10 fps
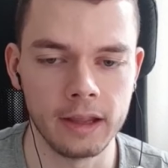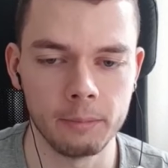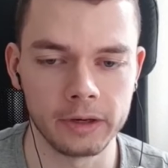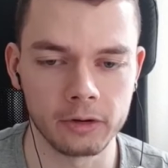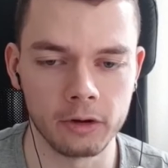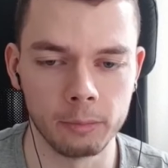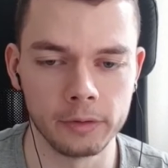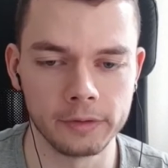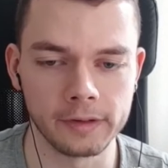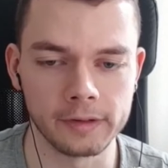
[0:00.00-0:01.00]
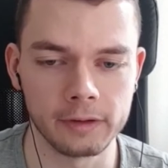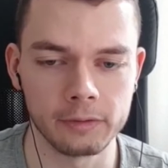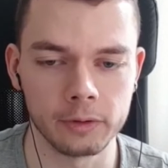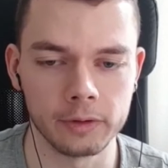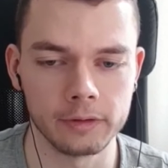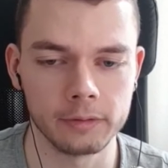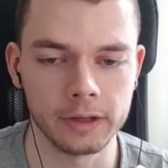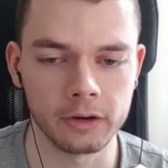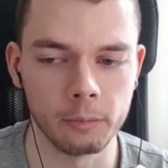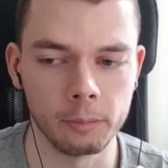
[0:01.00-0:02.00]
But in Compose, this is different.
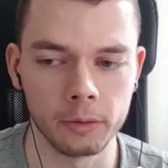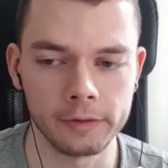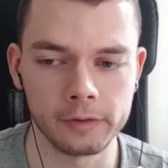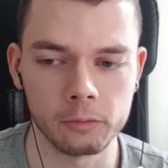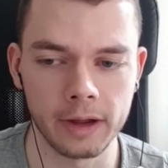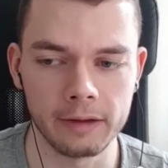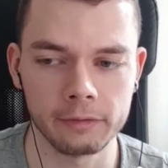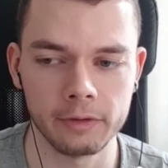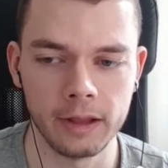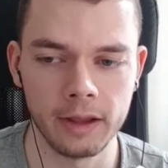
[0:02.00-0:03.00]
In Compose, you have